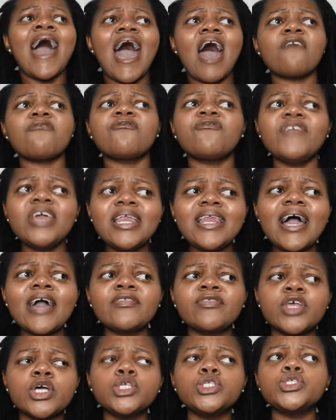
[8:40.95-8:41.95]
I feel
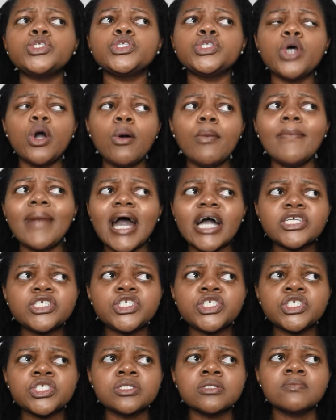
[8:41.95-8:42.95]
like there's so
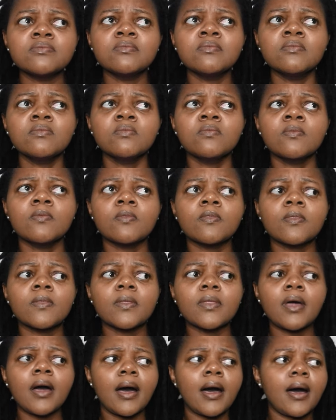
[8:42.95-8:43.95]
much
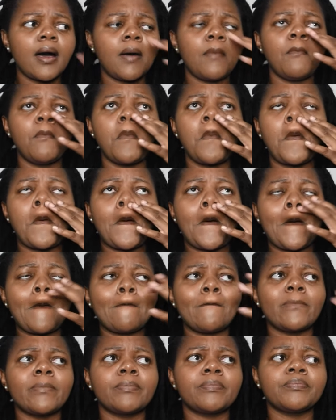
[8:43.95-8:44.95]
um
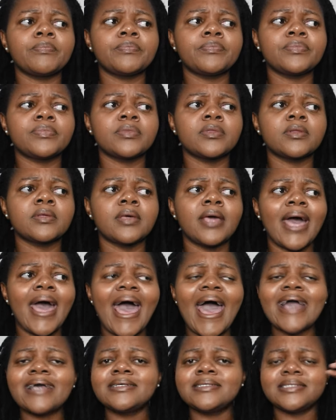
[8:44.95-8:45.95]

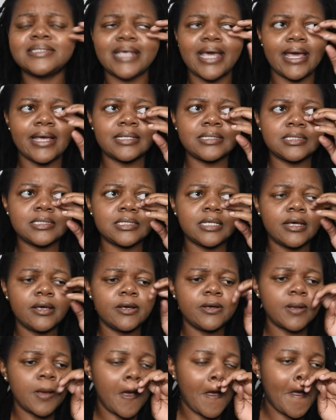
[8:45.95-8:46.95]
access.
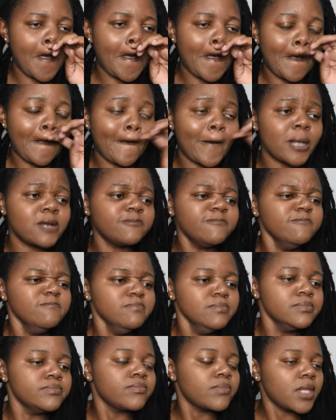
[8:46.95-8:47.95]

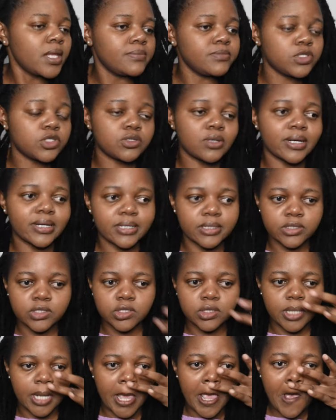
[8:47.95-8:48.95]
I'm struggling
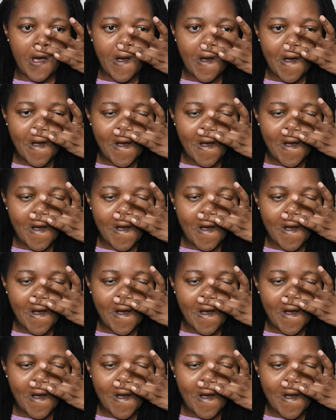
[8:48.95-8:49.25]
today.